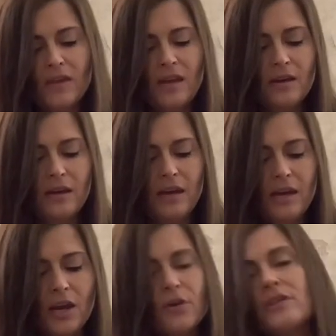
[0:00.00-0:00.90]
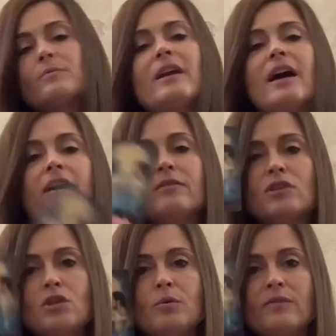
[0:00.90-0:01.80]
Okay, Aries, we have
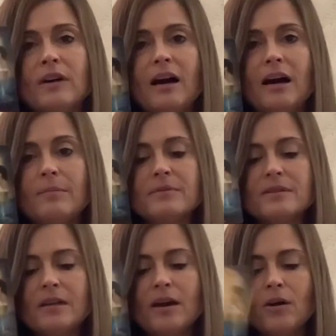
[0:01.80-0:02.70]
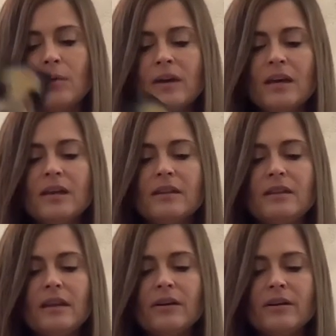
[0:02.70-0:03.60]
the Two of Cups. So
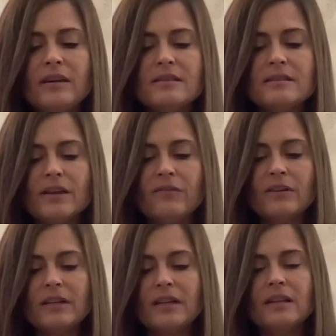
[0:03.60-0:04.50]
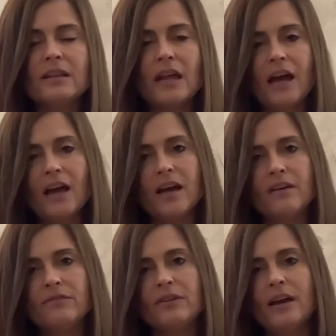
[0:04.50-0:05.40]
there is definitely
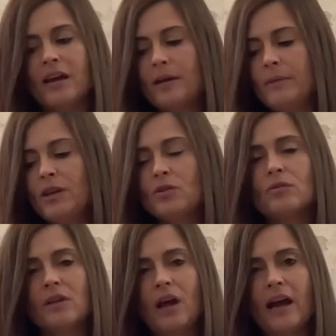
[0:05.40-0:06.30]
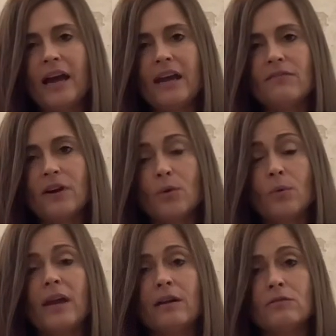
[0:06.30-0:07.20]
love in your life
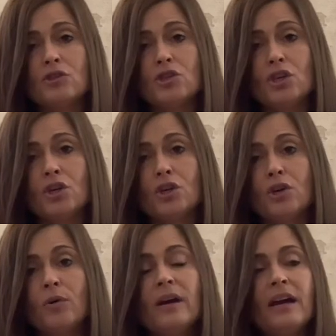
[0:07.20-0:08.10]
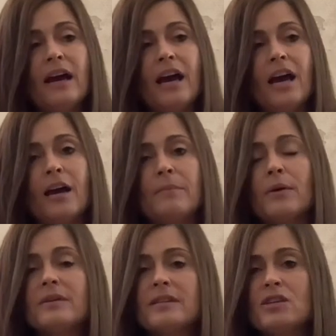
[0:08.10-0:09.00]
around you.
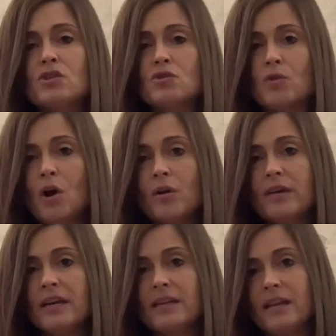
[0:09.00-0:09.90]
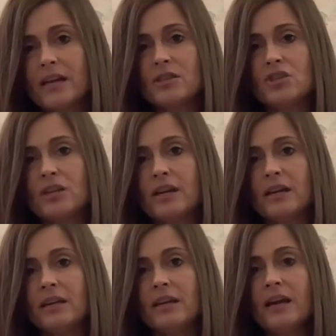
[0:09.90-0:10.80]
There is a strong
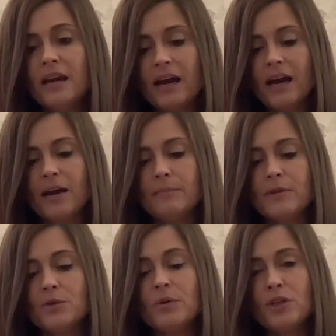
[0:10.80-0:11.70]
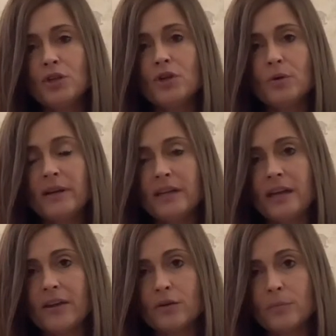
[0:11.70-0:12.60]
connection between you and
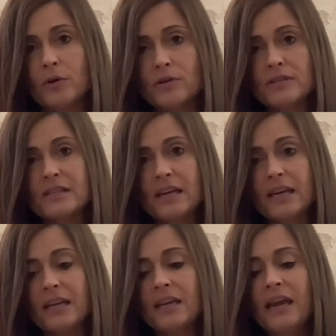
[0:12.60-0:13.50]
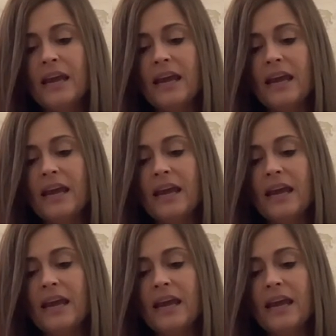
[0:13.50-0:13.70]
another person.